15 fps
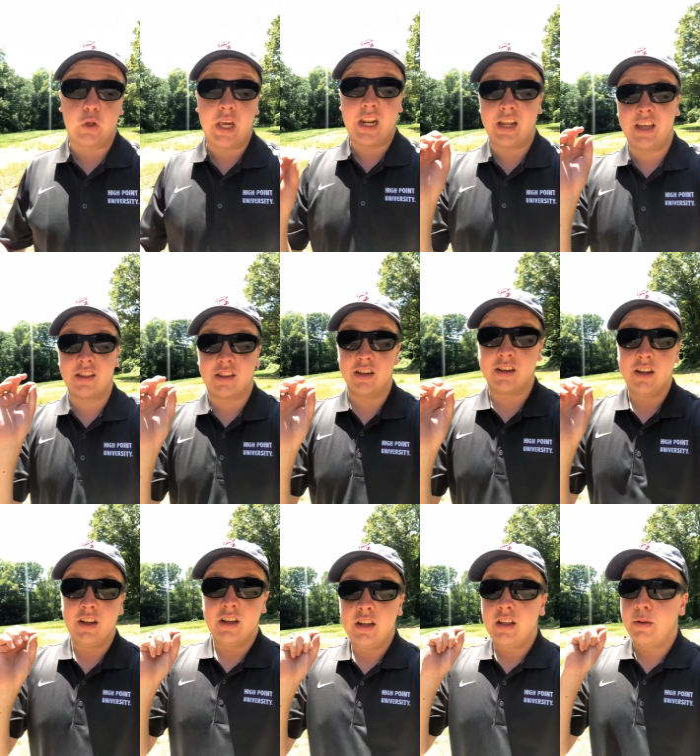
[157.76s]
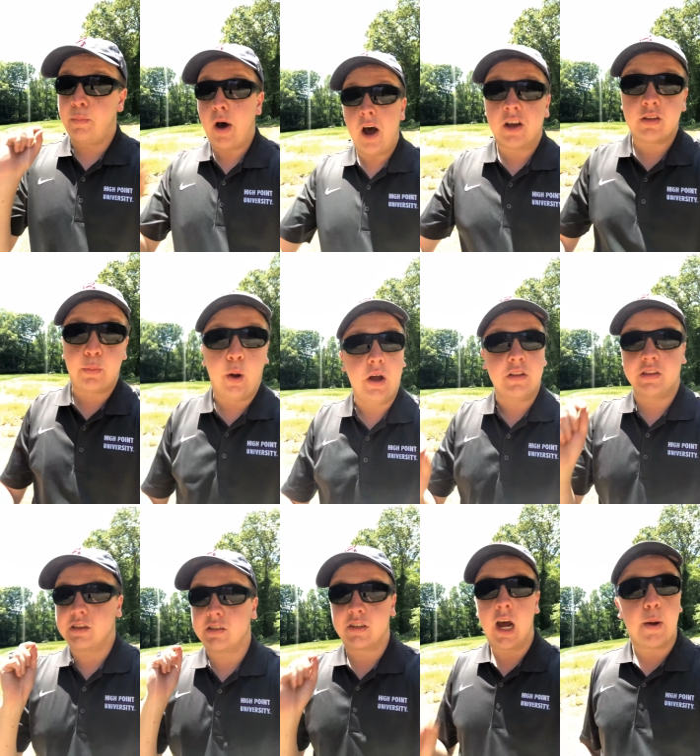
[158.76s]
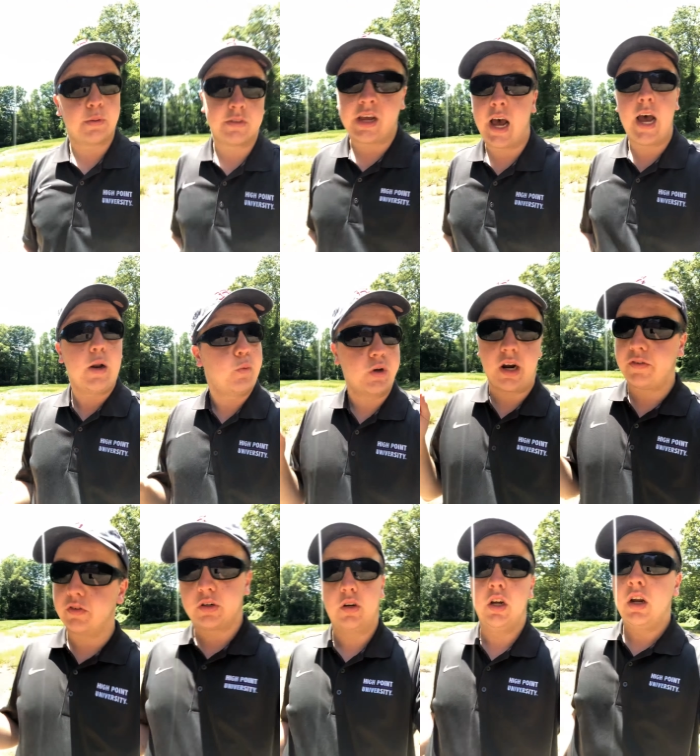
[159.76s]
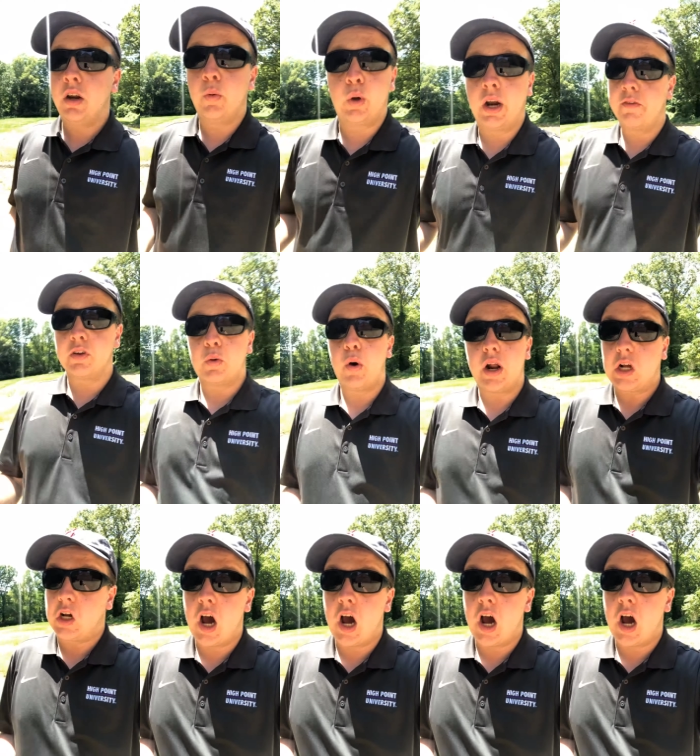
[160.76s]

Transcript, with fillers: okay to hit the pause button, the stop sign, whatever, whatever you want to